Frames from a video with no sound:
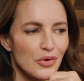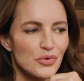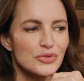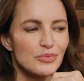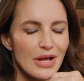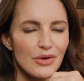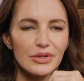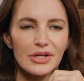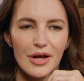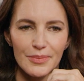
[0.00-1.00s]
Goes Around
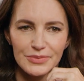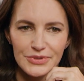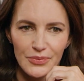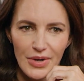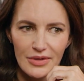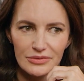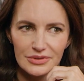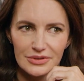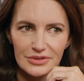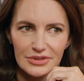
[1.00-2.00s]
Comes
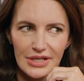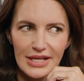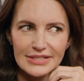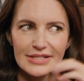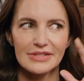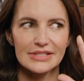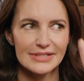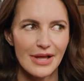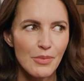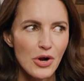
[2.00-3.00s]
Around. It's in the
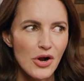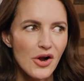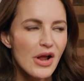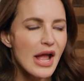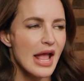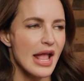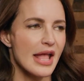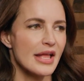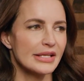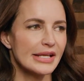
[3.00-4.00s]
summer
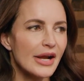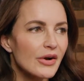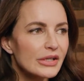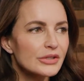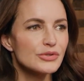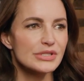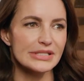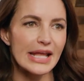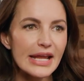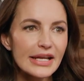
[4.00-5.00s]
and Carrie
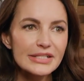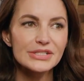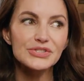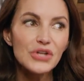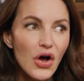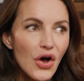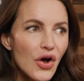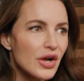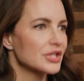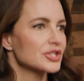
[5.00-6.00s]
loses Aiden's
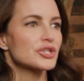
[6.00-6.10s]
dog and